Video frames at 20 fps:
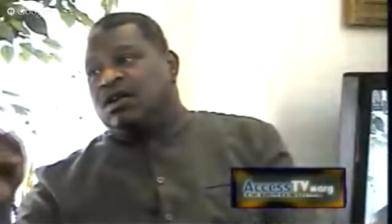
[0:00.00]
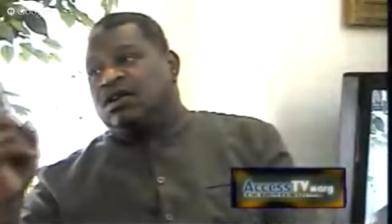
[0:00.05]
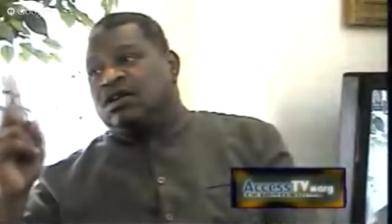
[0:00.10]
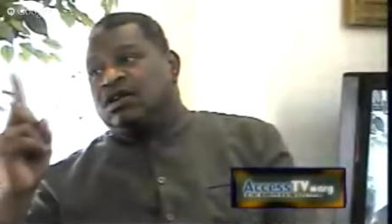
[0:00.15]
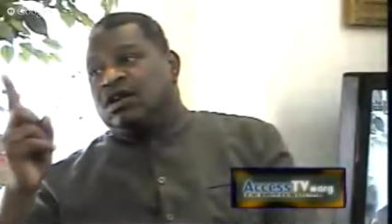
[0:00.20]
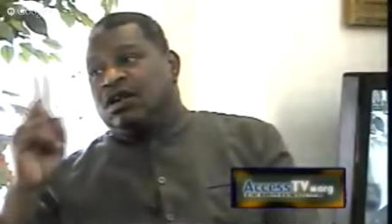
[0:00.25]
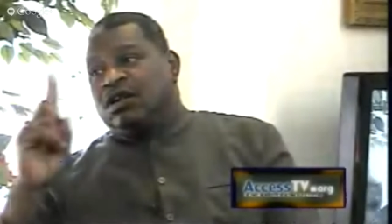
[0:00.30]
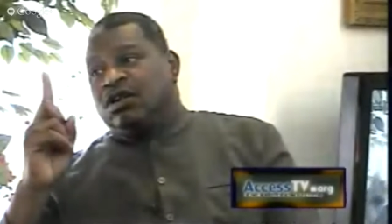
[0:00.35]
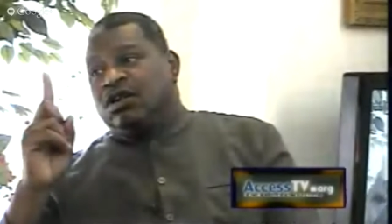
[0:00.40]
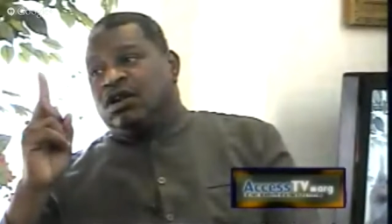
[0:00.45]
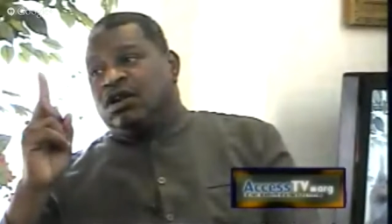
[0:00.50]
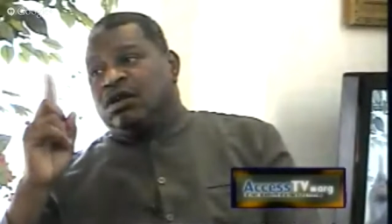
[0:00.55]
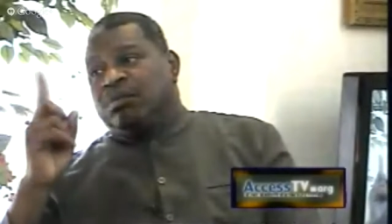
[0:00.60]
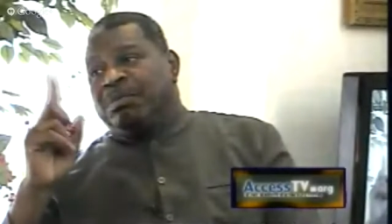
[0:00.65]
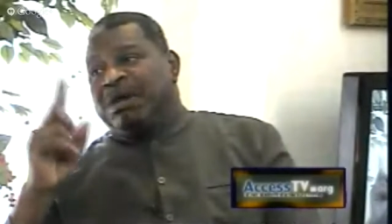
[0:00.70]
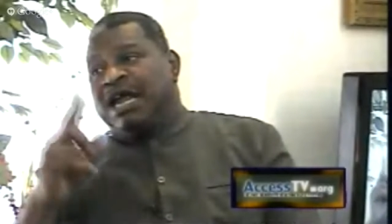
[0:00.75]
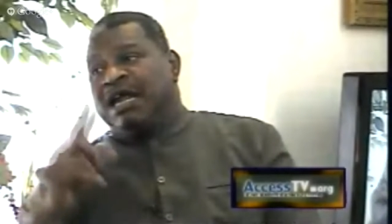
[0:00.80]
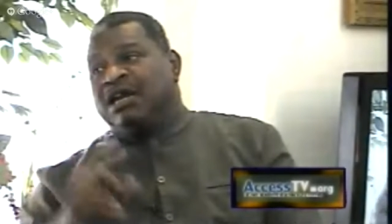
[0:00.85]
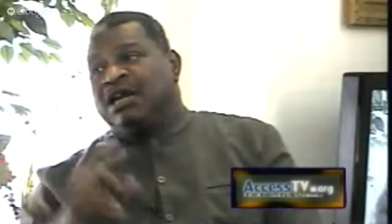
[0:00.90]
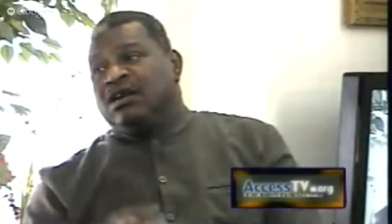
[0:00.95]
do you know the
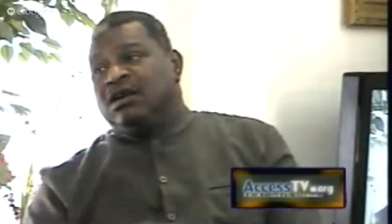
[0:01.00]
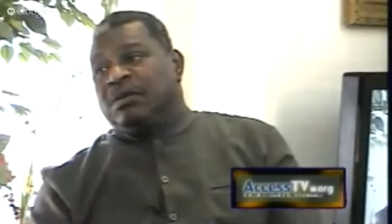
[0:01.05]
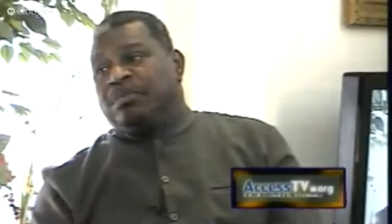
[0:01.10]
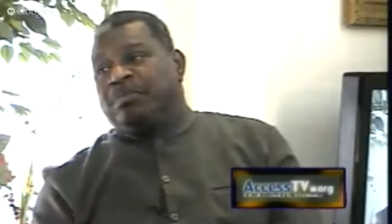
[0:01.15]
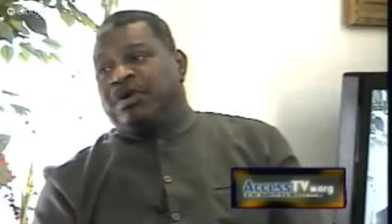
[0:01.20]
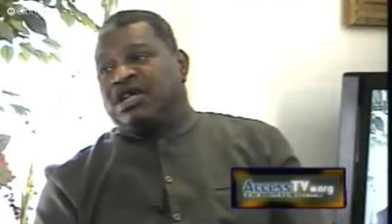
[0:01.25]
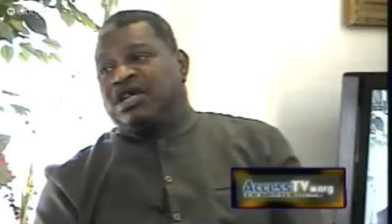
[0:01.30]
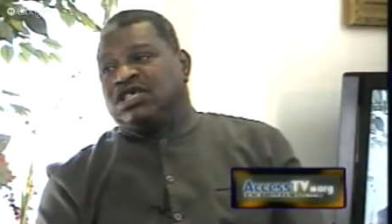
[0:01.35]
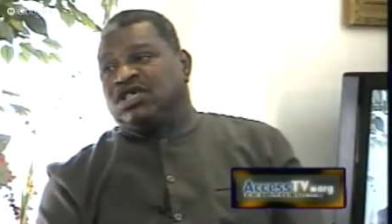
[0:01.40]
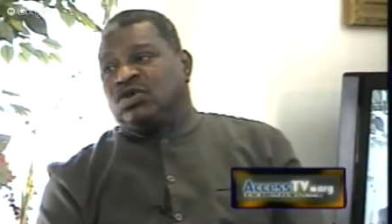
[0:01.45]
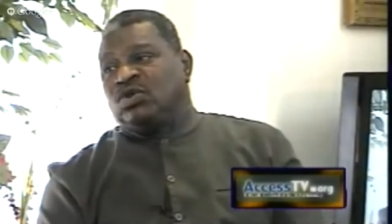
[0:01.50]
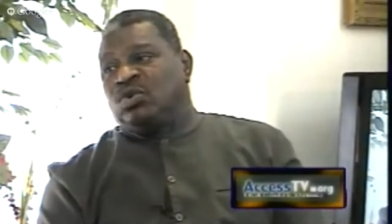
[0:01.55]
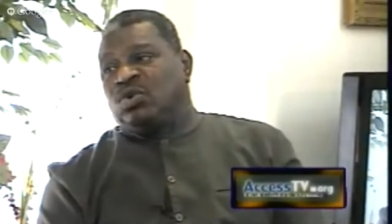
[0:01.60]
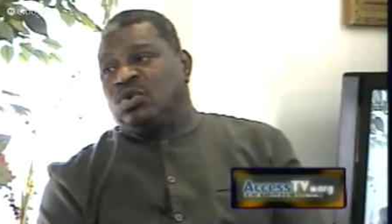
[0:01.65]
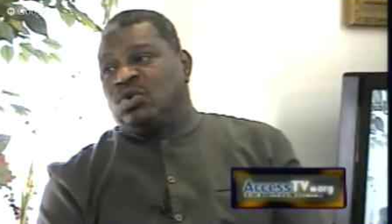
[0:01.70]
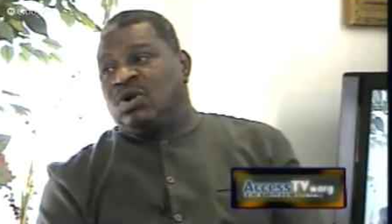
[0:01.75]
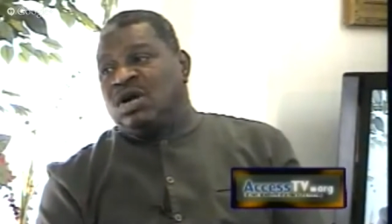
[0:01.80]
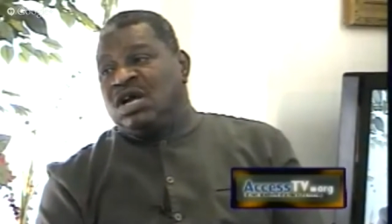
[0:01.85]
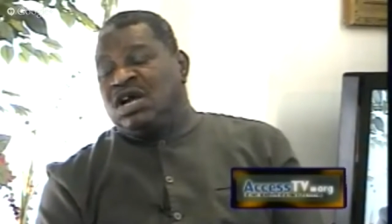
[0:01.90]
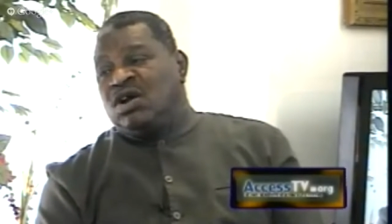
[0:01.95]
man, the person
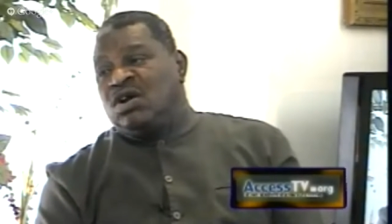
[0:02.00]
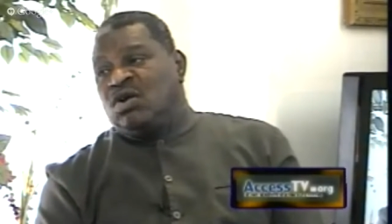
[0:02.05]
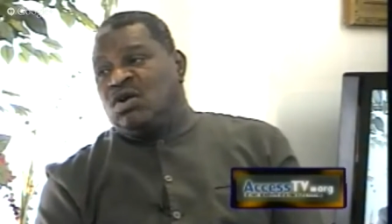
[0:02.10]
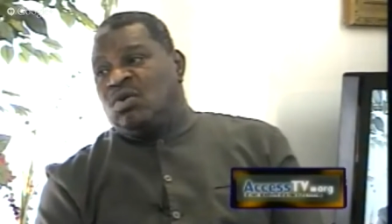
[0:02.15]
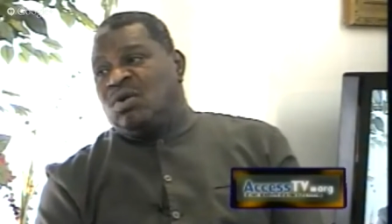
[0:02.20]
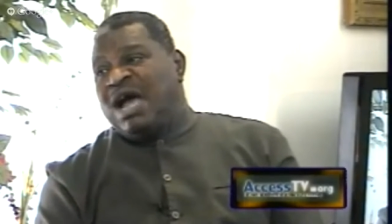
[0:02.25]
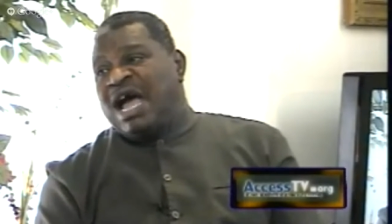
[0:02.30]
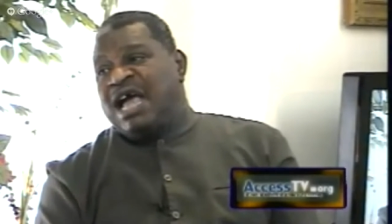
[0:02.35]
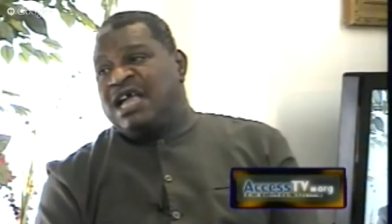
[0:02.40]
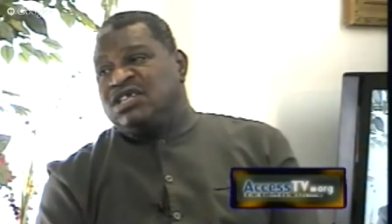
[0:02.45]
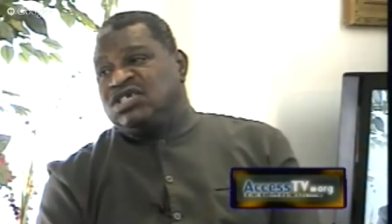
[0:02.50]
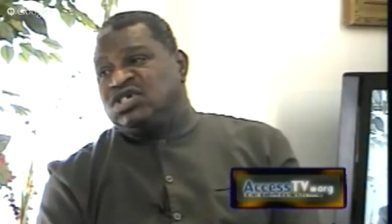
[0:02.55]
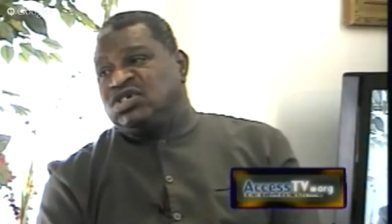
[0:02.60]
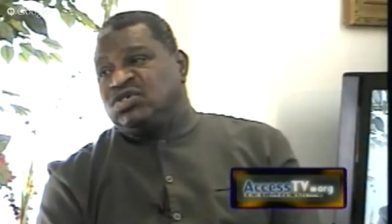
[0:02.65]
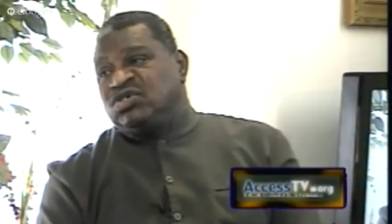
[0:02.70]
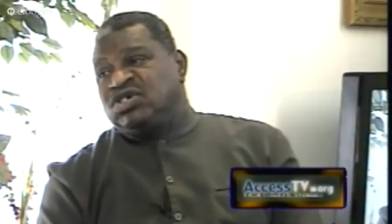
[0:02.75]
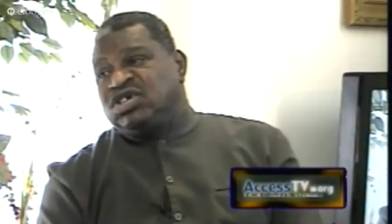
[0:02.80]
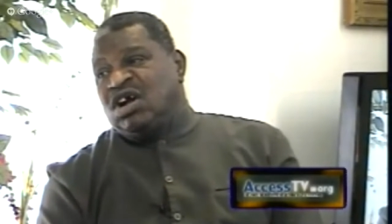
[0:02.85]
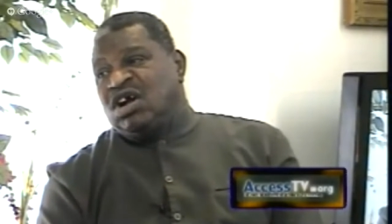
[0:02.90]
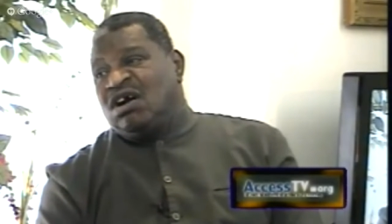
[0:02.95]
who who
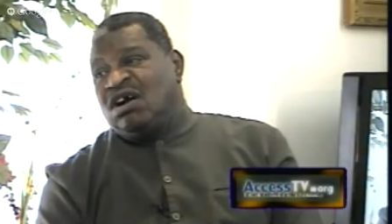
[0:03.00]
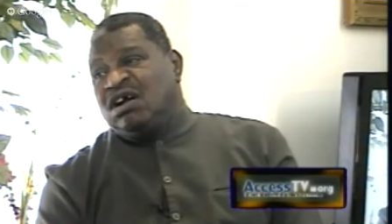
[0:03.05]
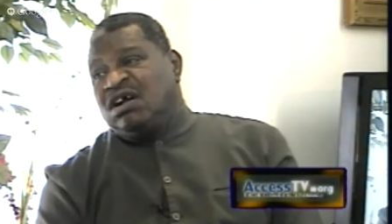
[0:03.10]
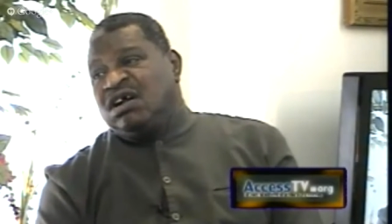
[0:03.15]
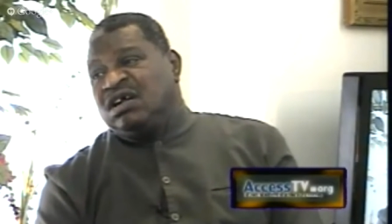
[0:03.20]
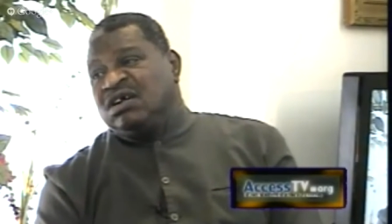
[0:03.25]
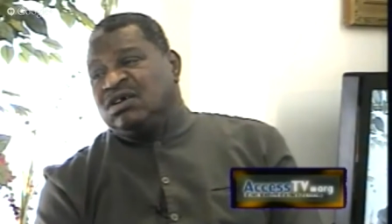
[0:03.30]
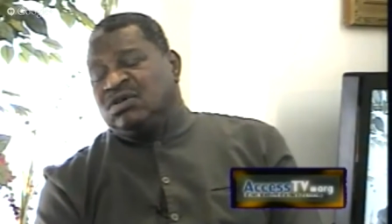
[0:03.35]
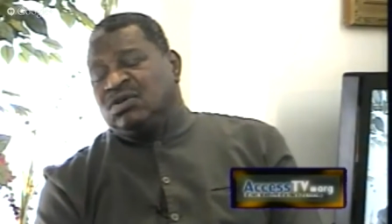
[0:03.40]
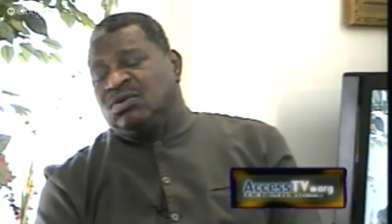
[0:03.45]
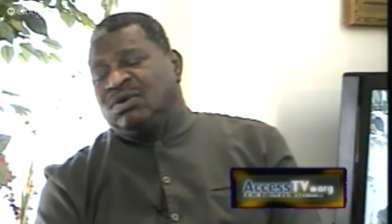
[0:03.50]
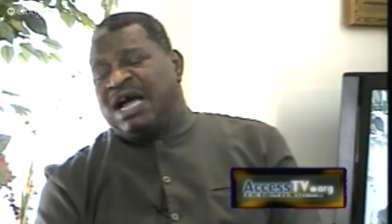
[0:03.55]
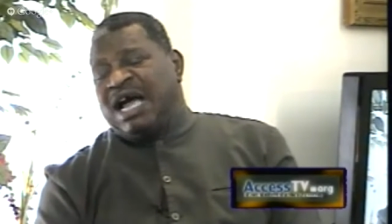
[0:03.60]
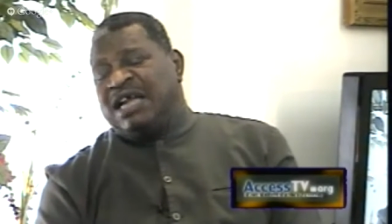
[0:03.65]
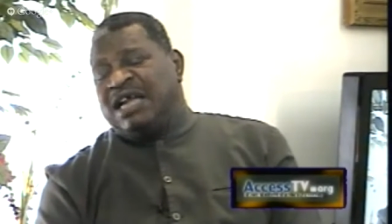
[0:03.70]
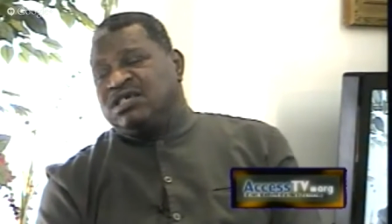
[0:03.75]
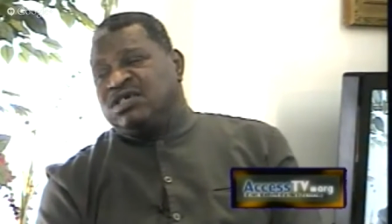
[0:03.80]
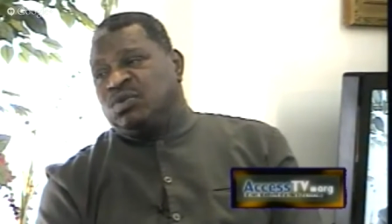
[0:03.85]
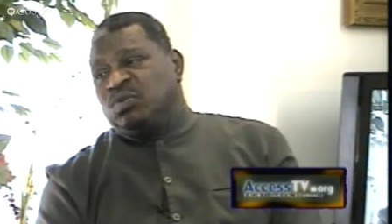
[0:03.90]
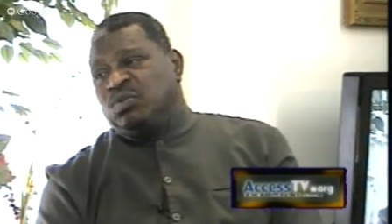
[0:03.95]
Andrew Young, who
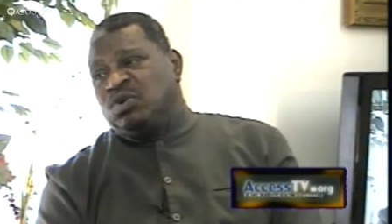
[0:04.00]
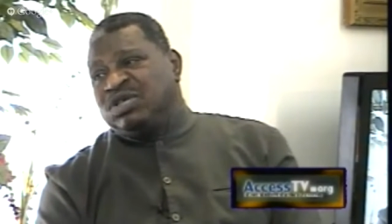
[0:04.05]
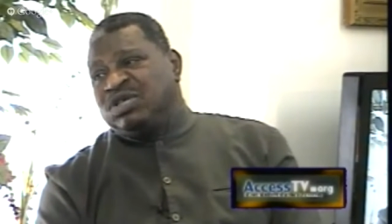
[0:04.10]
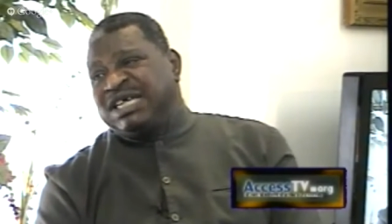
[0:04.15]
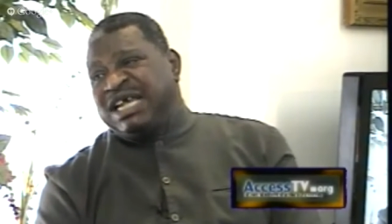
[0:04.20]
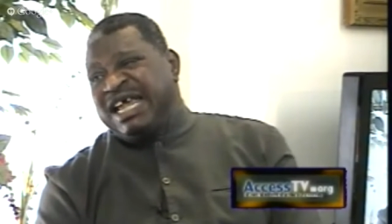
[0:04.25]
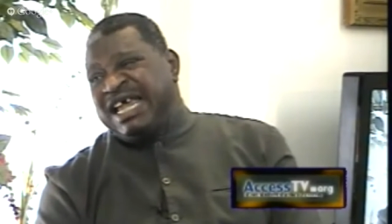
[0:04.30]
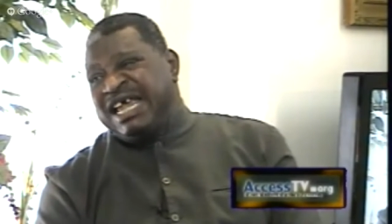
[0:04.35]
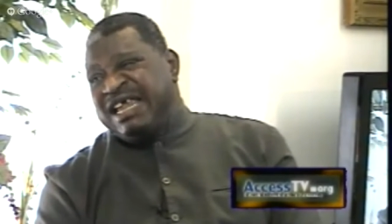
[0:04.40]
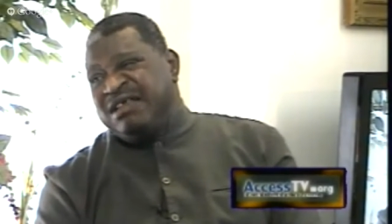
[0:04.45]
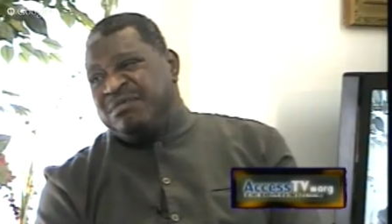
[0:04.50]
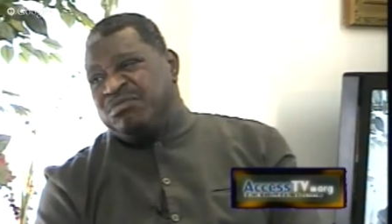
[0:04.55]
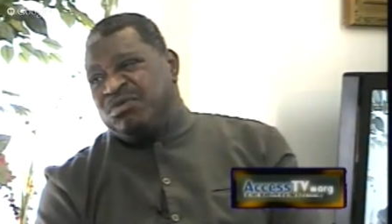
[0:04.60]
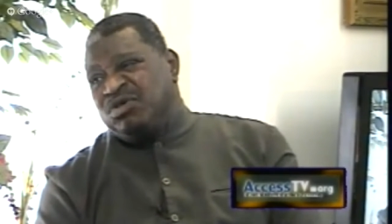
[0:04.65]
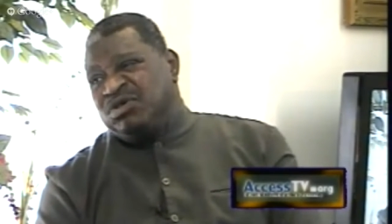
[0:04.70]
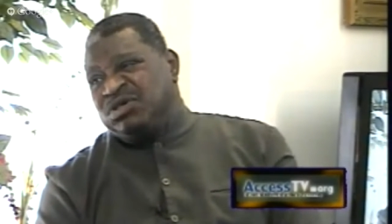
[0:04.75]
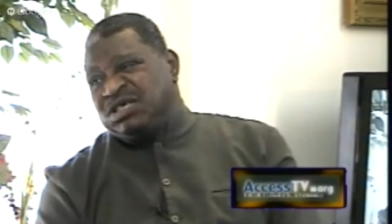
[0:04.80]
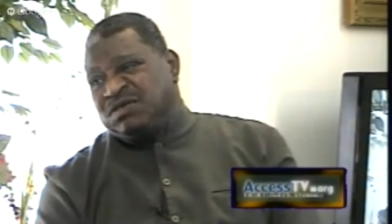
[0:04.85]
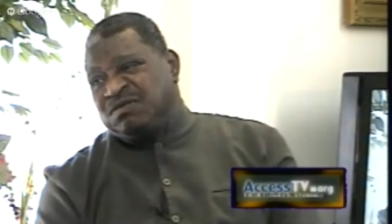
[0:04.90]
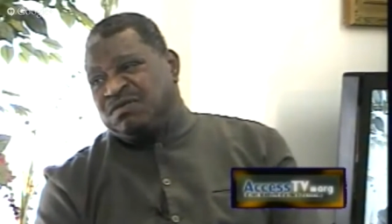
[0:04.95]
Andrew Woods hate
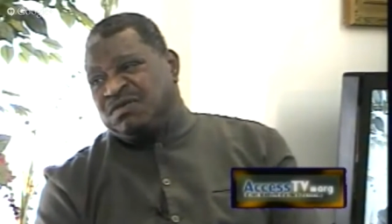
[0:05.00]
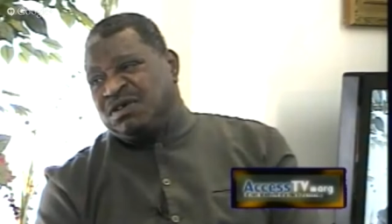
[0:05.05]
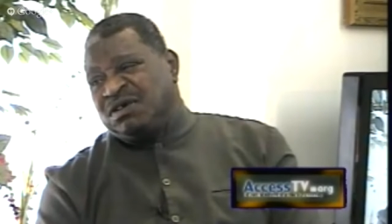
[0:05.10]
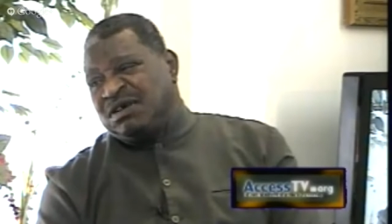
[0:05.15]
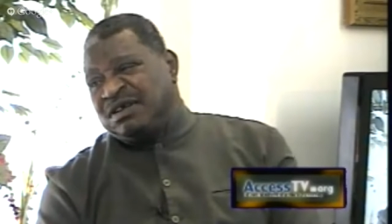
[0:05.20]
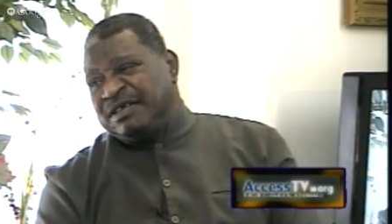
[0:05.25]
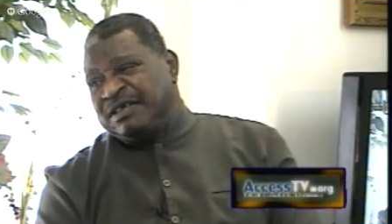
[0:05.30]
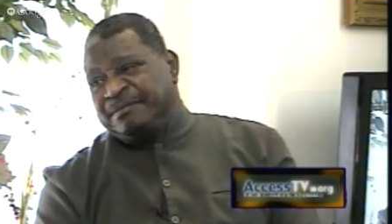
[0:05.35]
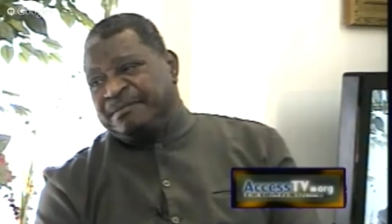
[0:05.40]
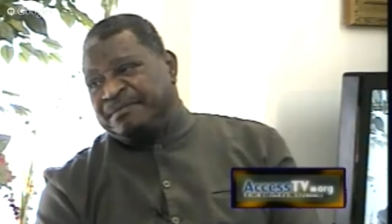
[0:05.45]
most of all?